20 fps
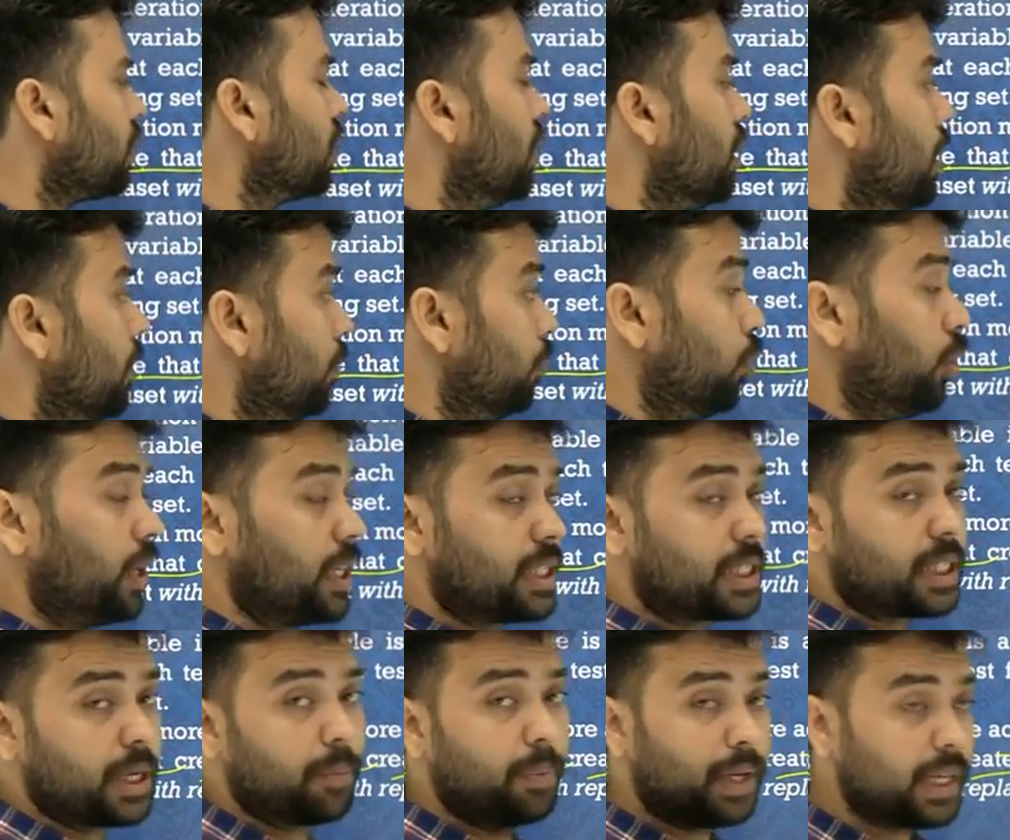
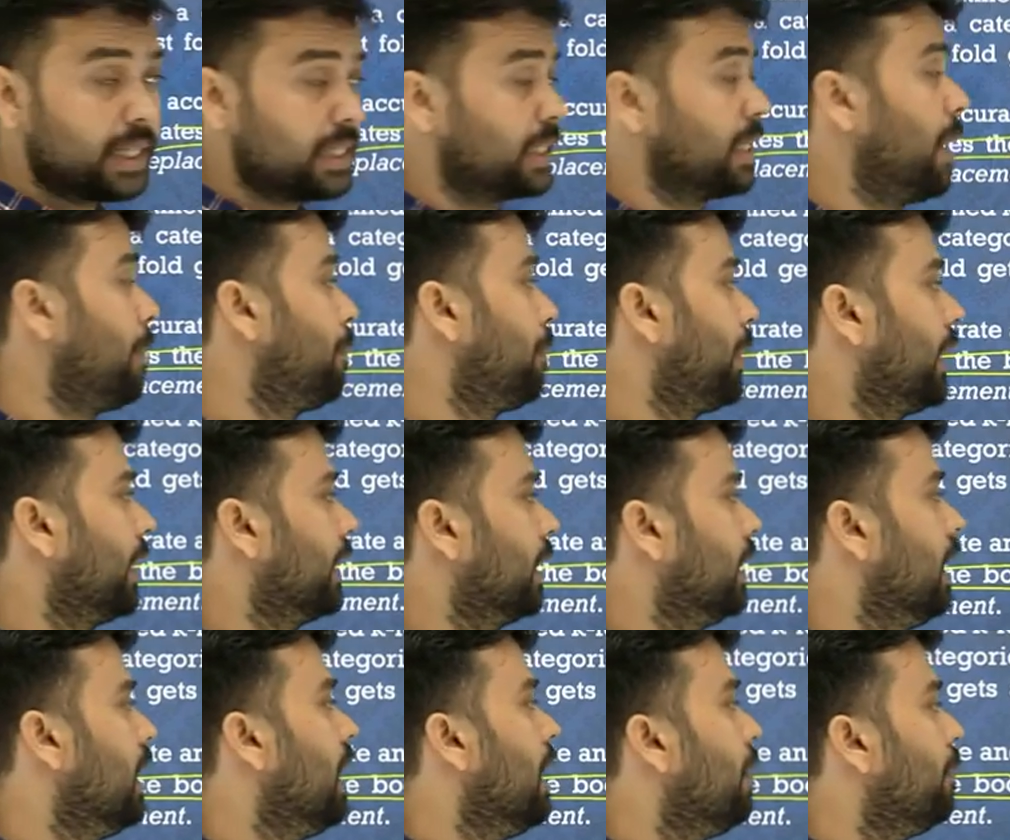Bootstrapping sampling.
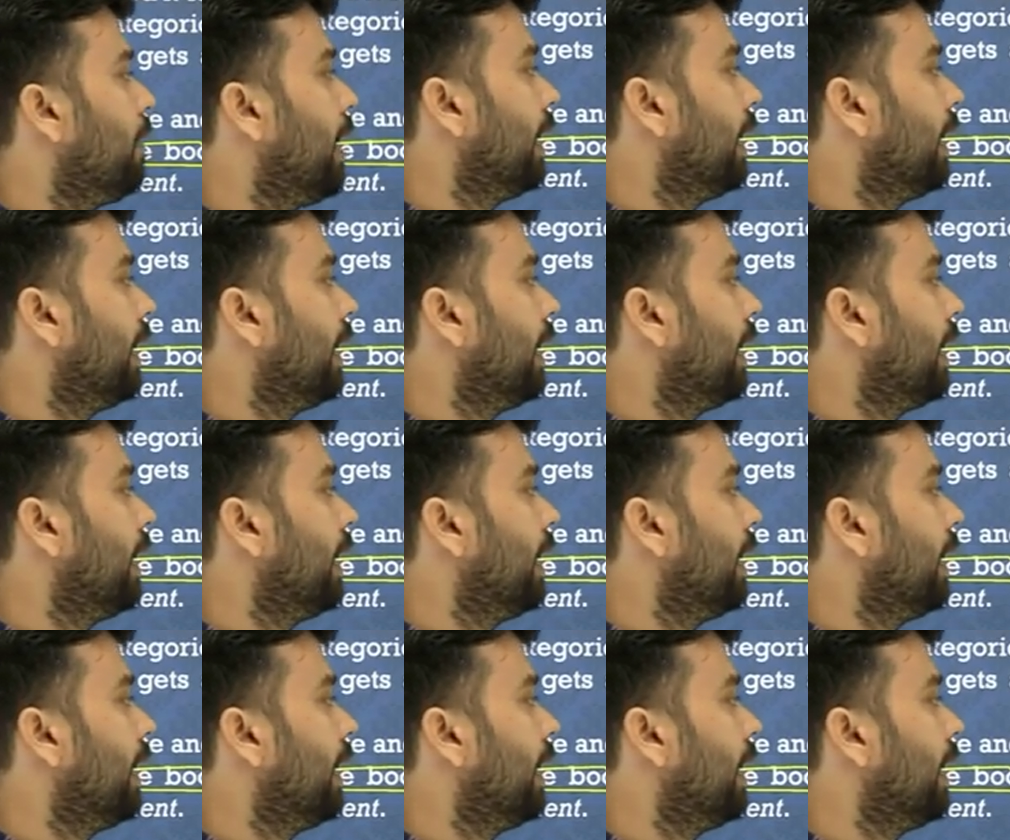By the